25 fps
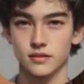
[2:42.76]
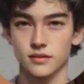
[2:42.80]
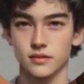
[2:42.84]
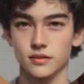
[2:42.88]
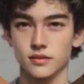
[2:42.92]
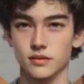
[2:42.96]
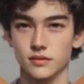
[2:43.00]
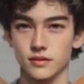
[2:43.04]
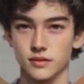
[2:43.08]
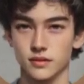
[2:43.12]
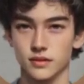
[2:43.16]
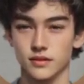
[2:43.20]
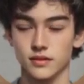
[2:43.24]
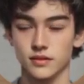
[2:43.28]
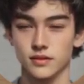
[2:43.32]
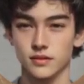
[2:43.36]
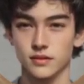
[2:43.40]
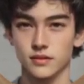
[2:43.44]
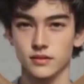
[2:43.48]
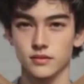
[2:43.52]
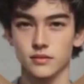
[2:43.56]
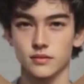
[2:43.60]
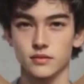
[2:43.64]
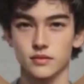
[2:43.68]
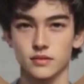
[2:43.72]

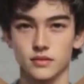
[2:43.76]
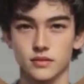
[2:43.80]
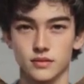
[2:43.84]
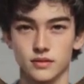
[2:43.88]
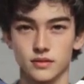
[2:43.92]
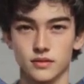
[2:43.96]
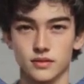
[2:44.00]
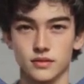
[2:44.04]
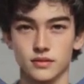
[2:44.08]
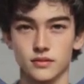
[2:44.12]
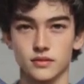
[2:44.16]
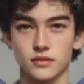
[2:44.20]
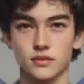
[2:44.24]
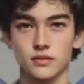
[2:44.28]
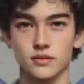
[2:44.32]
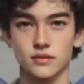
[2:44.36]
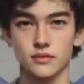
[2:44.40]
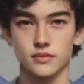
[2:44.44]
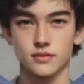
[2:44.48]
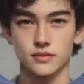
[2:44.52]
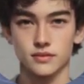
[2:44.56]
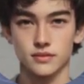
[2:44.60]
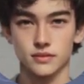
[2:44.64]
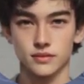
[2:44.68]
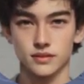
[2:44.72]

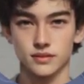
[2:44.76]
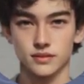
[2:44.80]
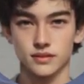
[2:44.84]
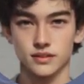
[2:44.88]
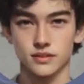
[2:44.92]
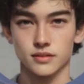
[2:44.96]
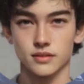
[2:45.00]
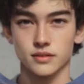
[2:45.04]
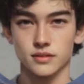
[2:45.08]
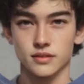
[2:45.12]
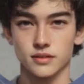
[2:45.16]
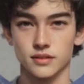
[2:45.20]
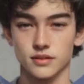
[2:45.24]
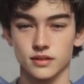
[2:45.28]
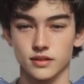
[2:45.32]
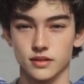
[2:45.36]
No one is speaking in this clip.